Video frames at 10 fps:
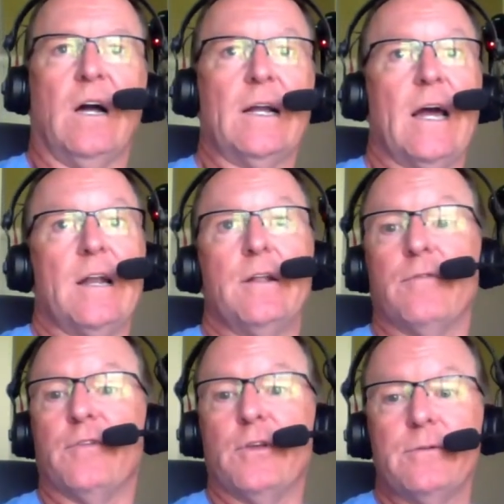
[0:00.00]
I got an
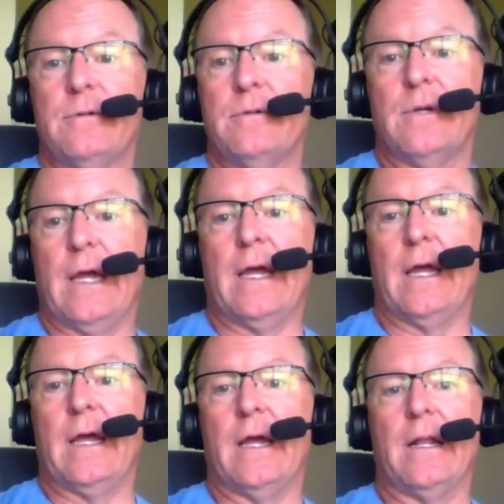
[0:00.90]
interview.
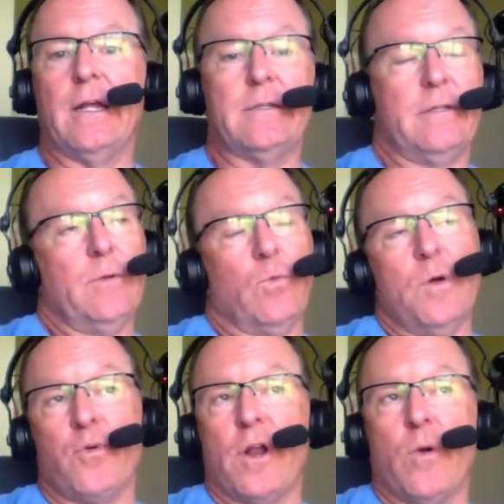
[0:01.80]
And it
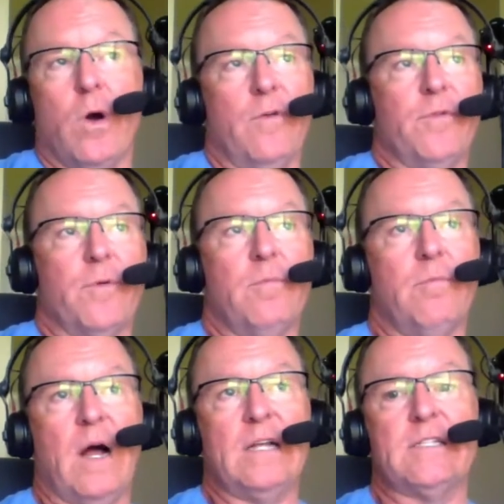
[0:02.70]
went pretty well from
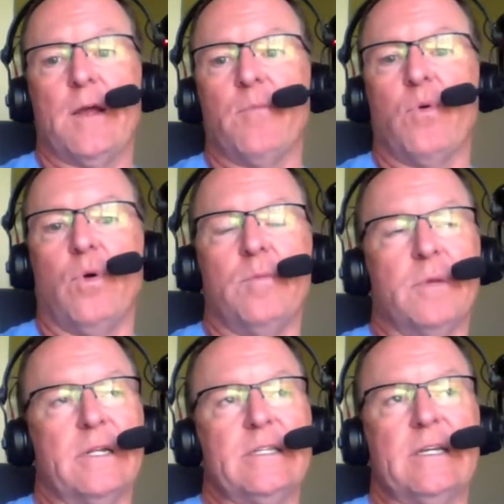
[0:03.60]
my standpoint,
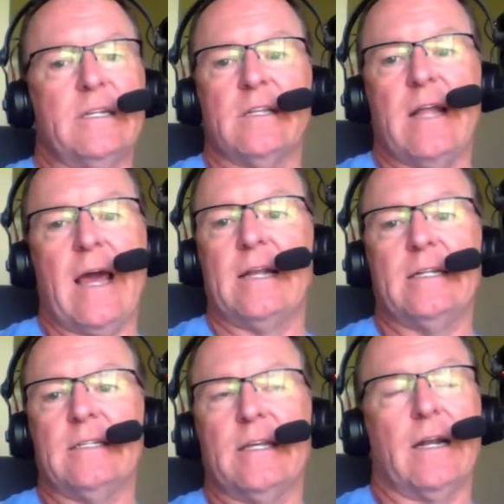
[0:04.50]
but at the end of the day, I
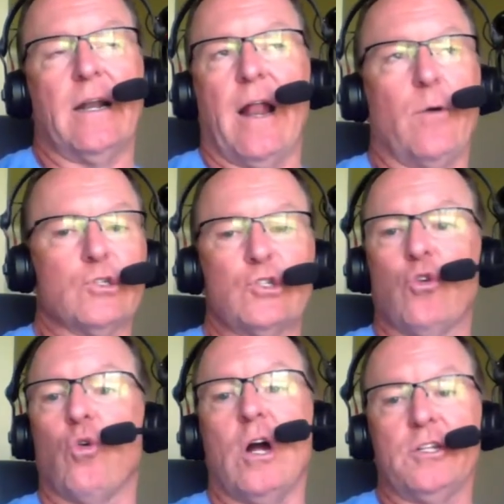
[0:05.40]
didn't get it, and I was
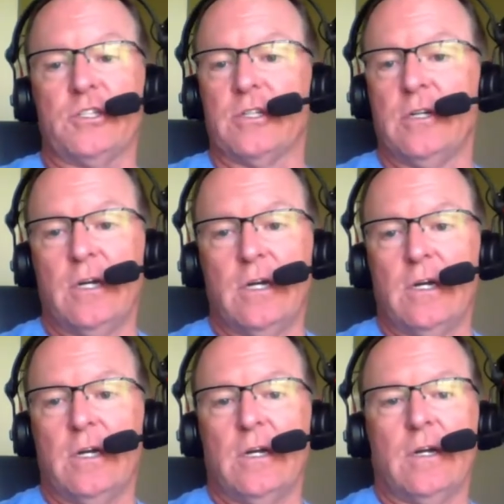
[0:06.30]
crushed.
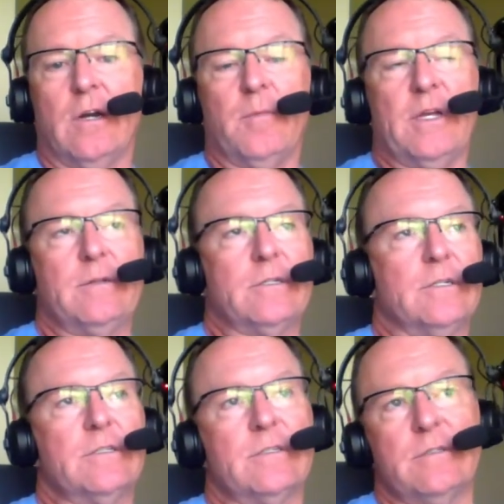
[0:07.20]
I mean,
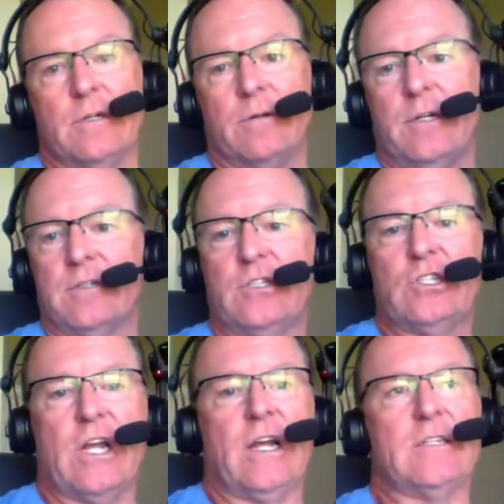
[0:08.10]
because, here's a
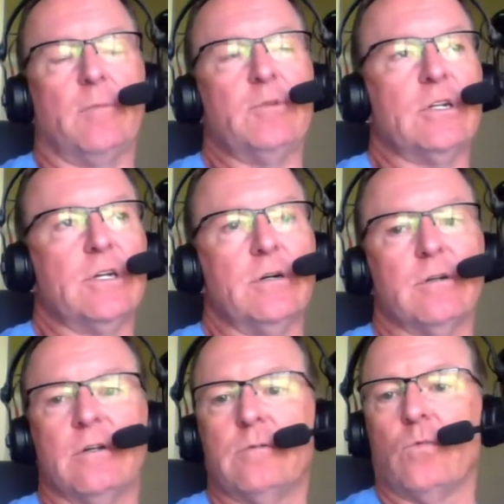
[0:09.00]
chance. I'm going to
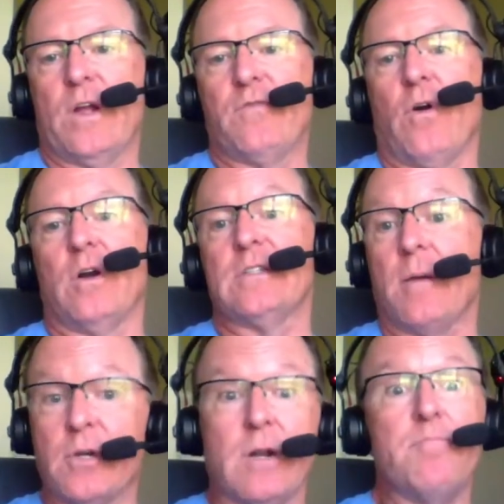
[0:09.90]
go to Wake Forest.
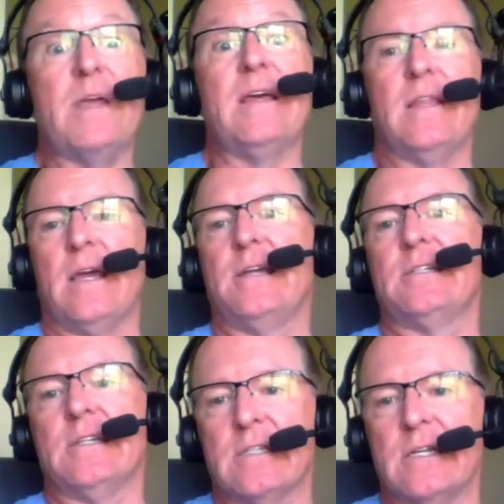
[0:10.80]
I'm going to be in the
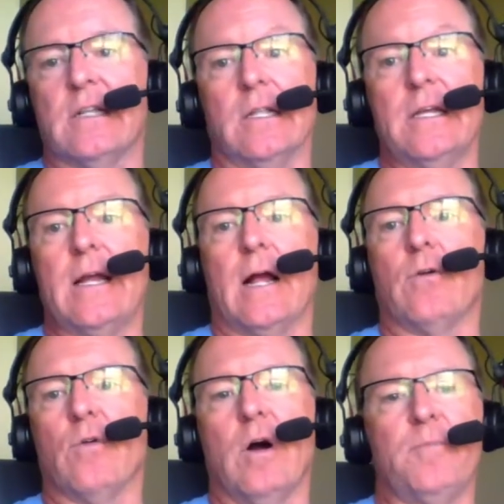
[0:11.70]
ACC, the league I
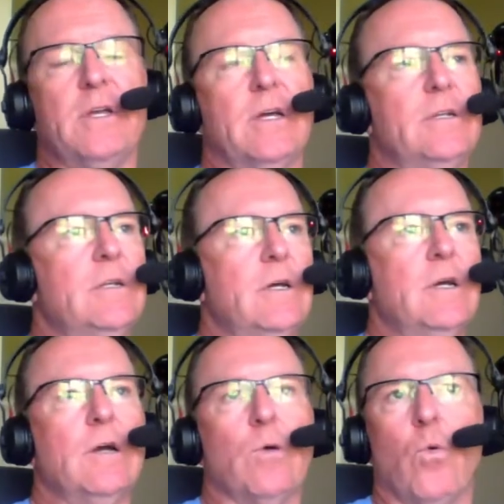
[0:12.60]
grew up in,
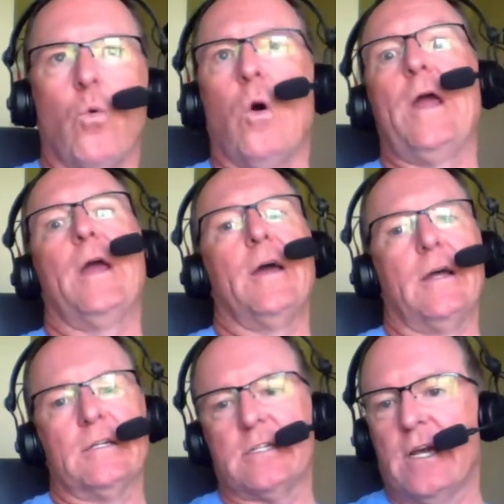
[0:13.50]
way
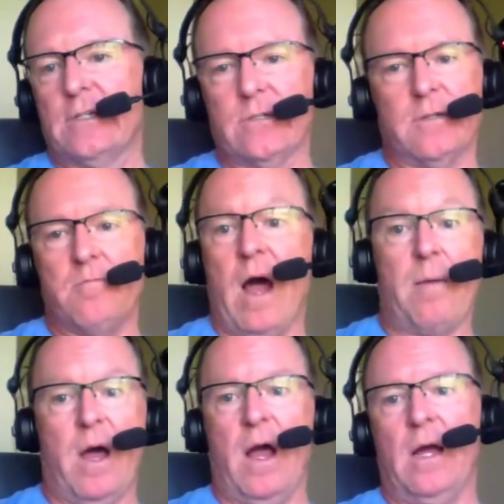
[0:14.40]
ahead of schedule in
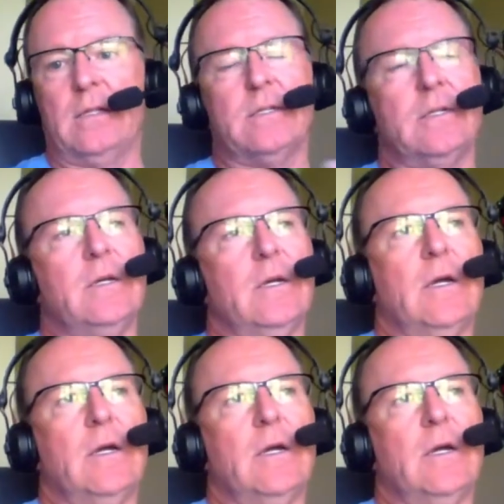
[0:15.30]
my mind.